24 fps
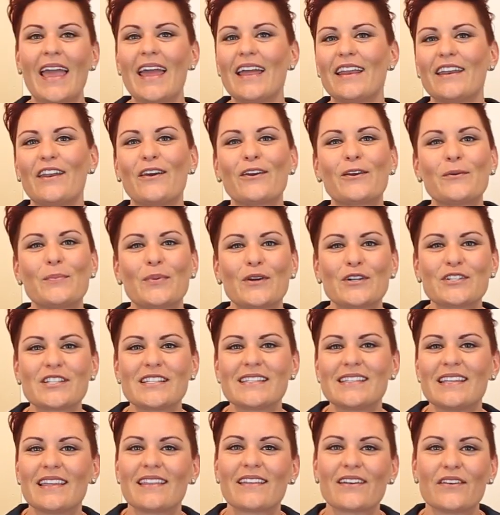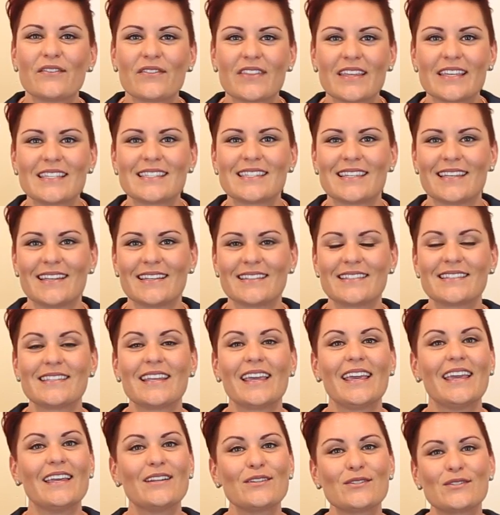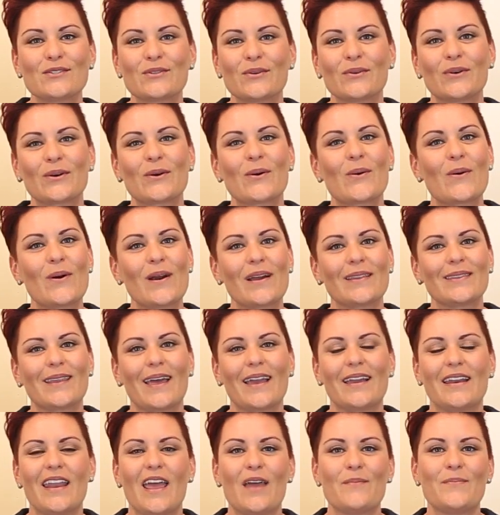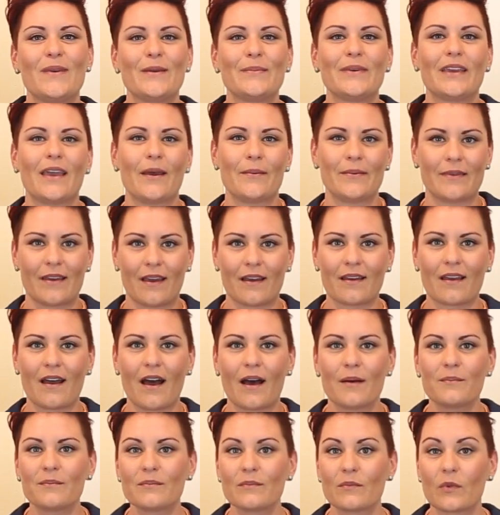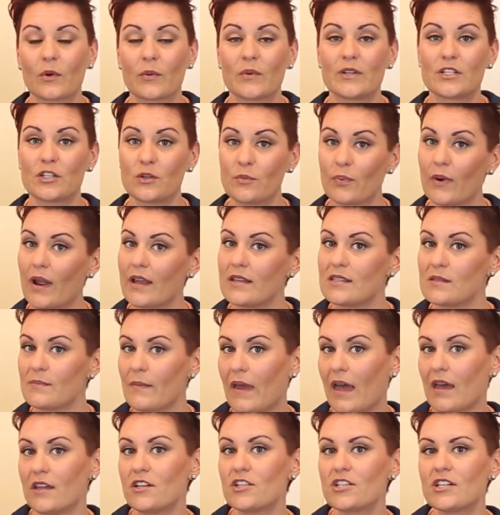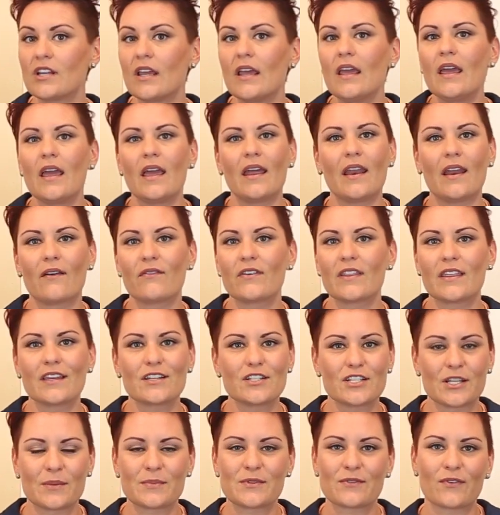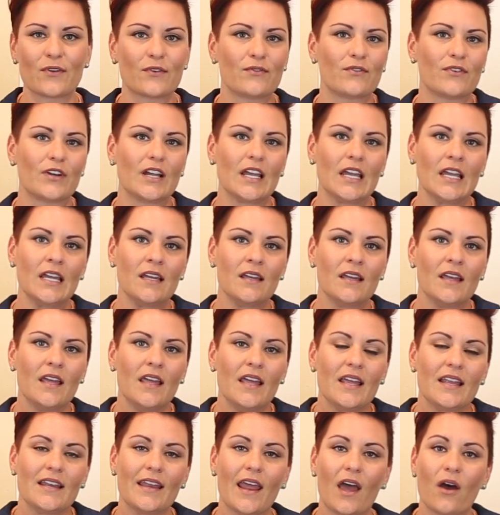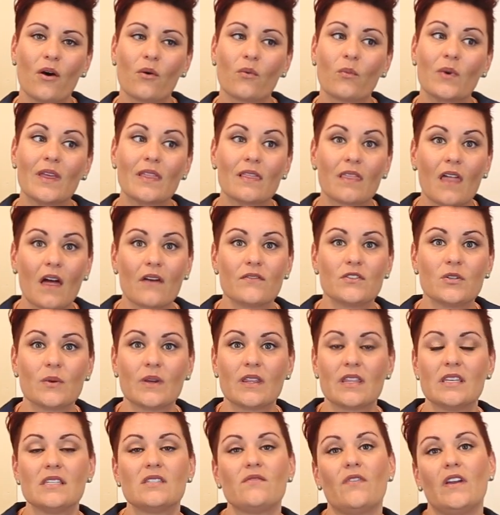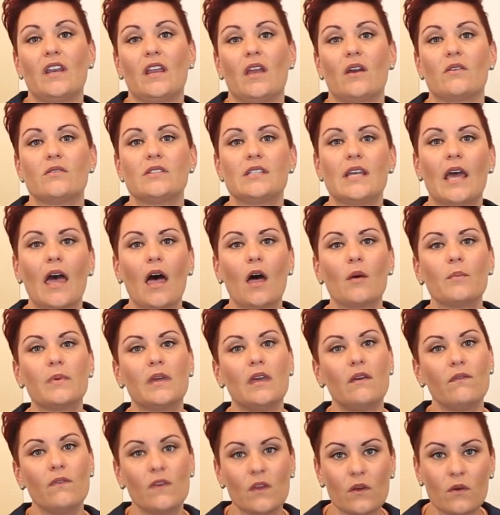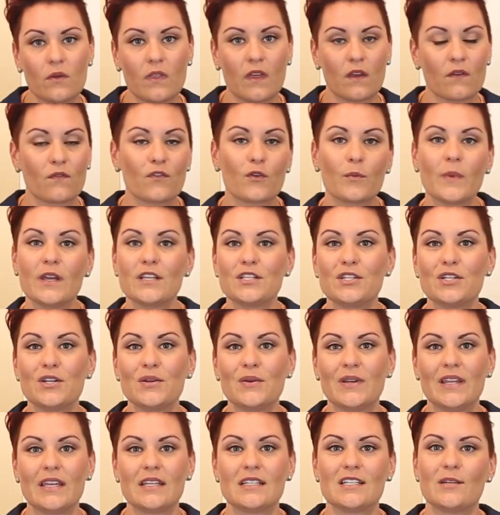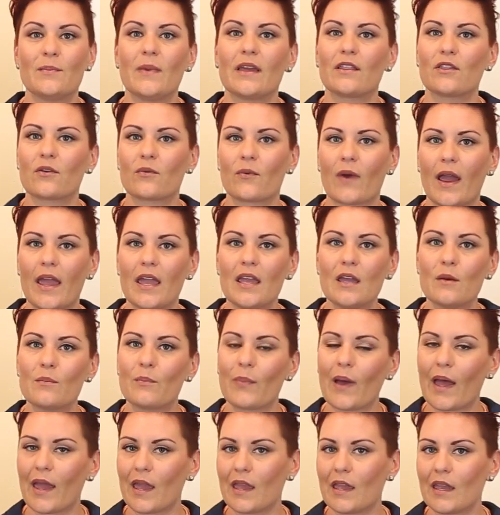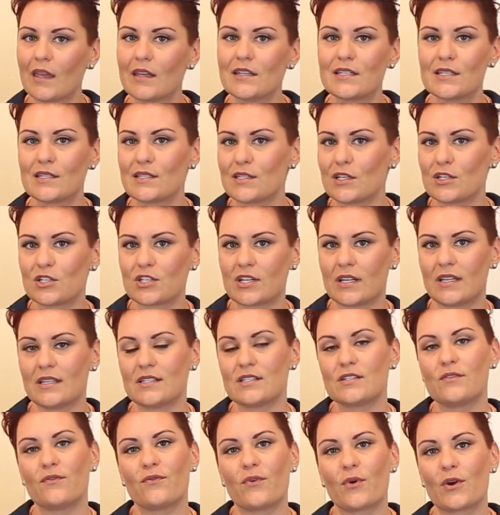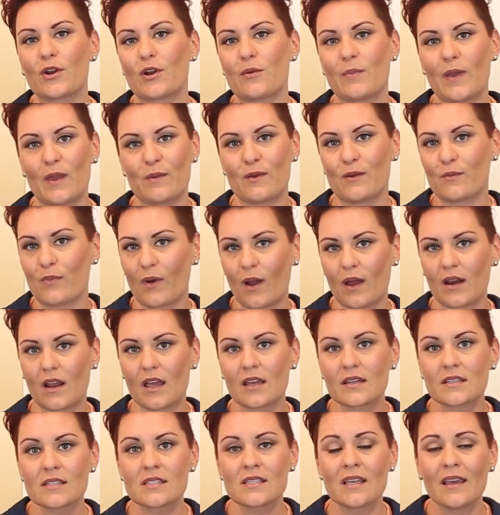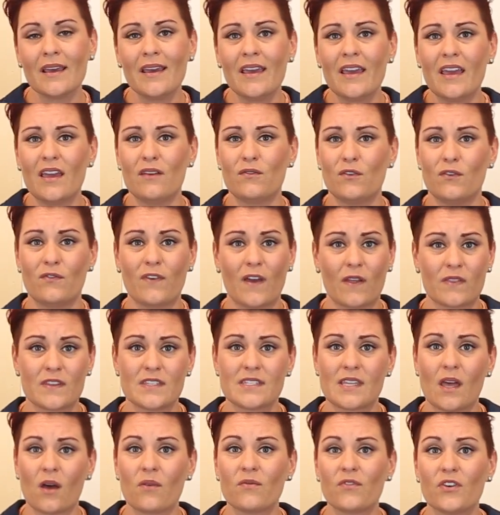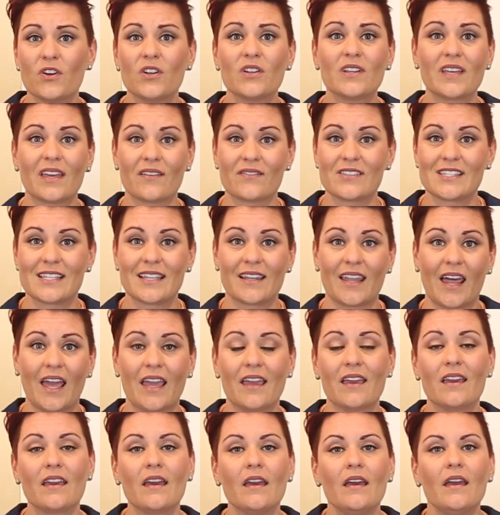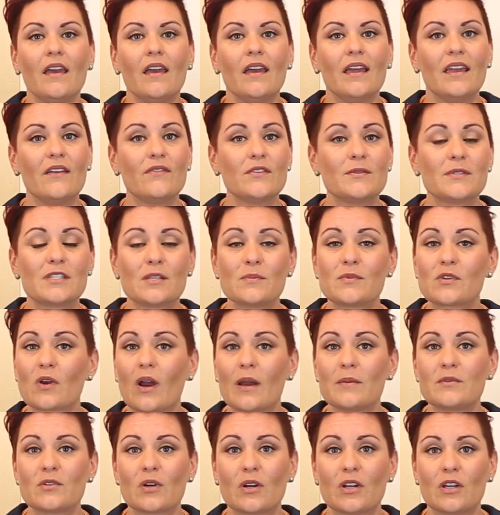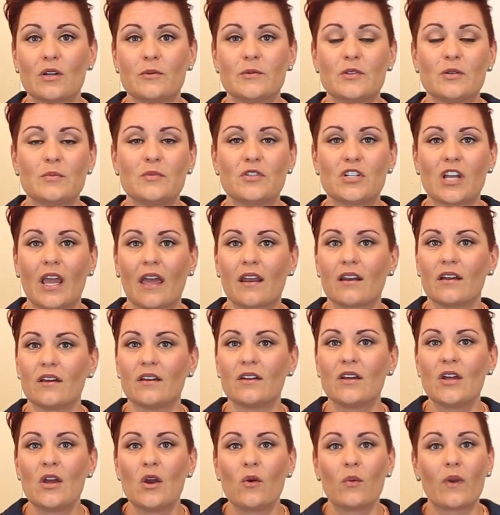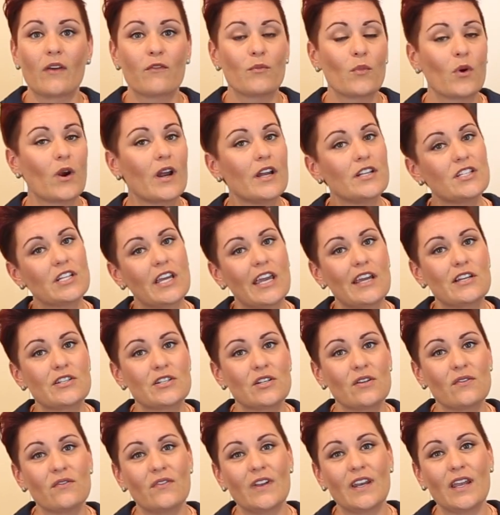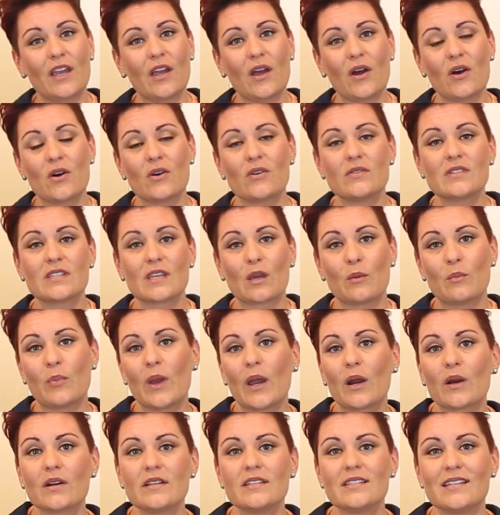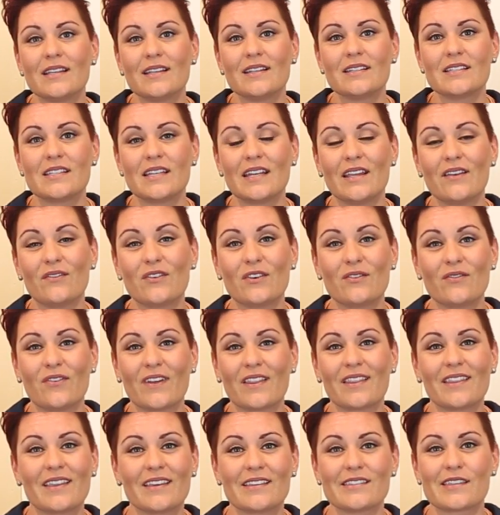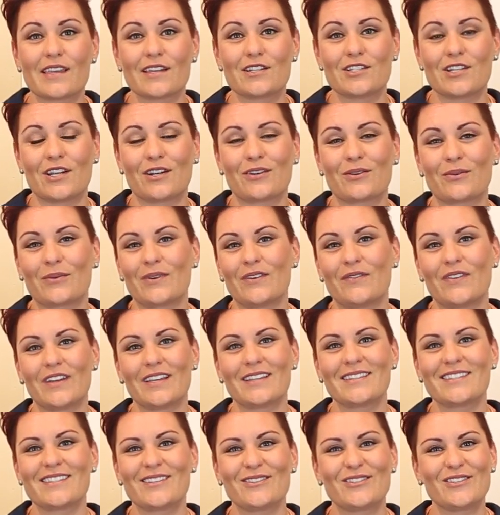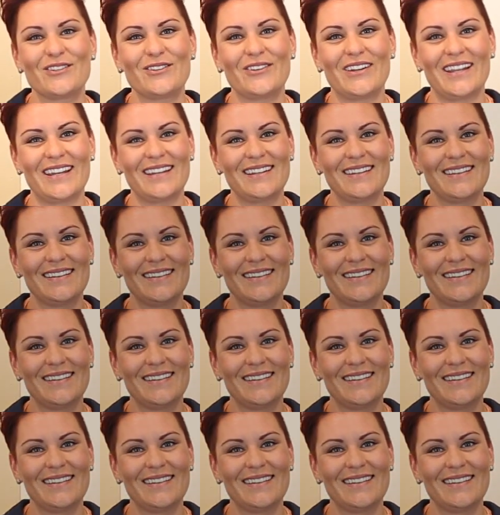Now you can purchase either of these seats in store or online at babycubby.com, where we do price match and everything ships for free. Now, we love doing these videos to help give you the information you need to make the right buying decisions for your baby products. If you found this helpful, give us a like. Even subscribe to our YouTube channel. We have more educational videos, comparisons, and even fun things like gender reveals, so tune in.